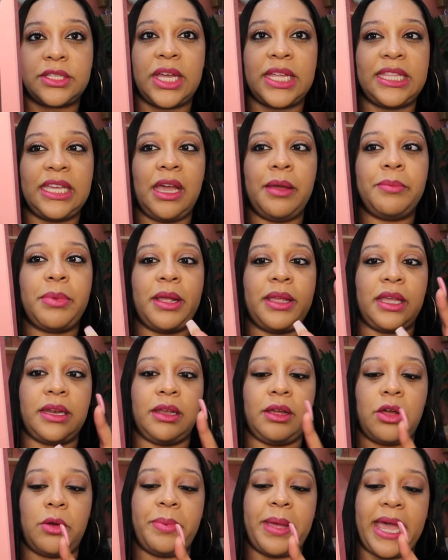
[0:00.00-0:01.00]
So I think I'm probably
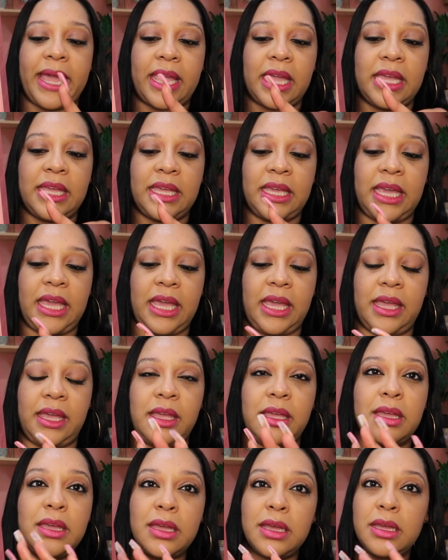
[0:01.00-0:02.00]
gonna go back and
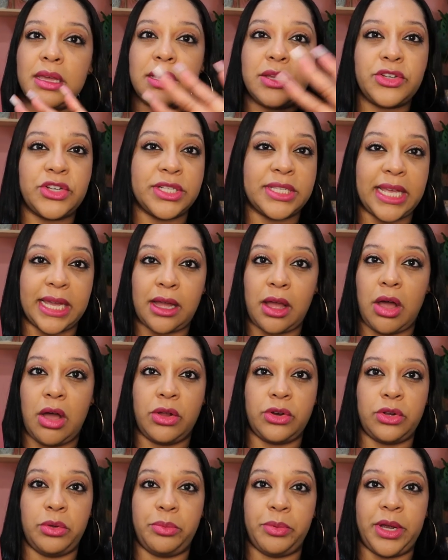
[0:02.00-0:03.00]
get just like
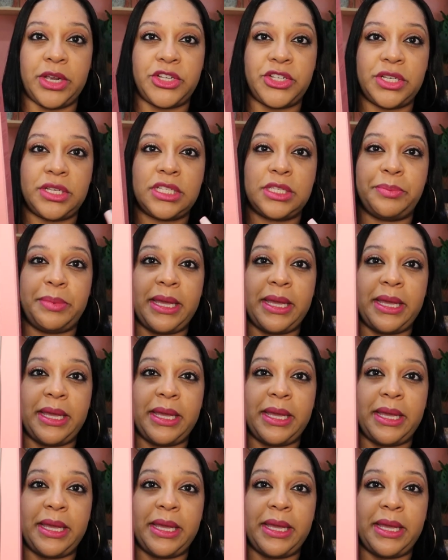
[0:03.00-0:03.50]
all new brushes.